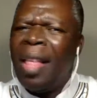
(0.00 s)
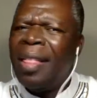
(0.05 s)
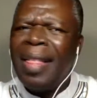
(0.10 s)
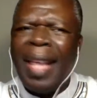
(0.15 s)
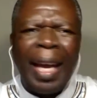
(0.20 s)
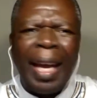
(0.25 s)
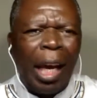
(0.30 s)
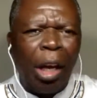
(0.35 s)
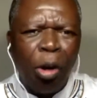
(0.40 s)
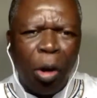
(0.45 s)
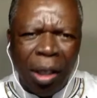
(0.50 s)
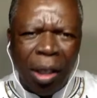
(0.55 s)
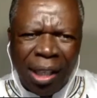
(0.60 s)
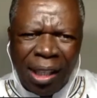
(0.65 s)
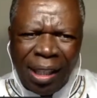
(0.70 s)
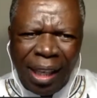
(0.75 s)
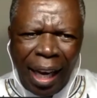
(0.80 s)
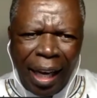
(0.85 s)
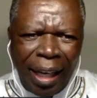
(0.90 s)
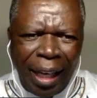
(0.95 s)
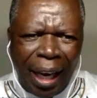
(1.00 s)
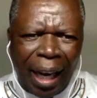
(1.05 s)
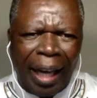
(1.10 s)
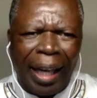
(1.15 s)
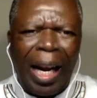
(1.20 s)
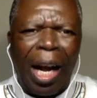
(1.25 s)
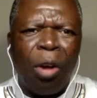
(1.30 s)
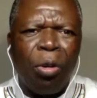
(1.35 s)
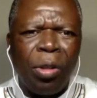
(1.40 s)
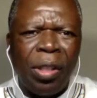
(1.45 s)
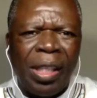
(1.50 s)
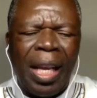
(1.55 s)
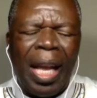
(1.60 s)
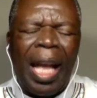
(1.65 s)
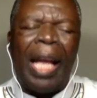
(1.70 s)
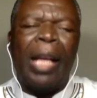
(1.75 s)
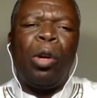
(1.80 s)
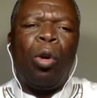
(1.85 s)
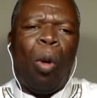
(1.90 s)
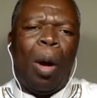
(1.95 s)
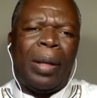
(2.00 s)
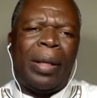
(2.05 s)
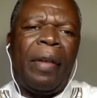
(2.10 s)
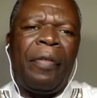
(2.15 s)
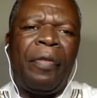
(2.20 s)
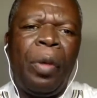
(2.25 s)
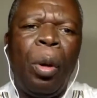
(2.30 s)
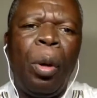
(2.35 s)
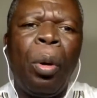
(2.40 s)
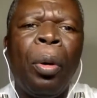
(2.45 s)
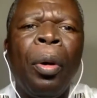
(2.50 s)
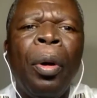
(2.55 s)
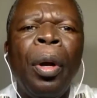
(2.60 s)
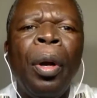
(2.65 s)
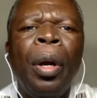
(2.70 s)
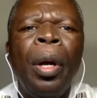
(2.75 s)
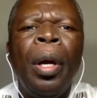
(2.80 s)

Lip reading: They cannot stand crowds and what have you.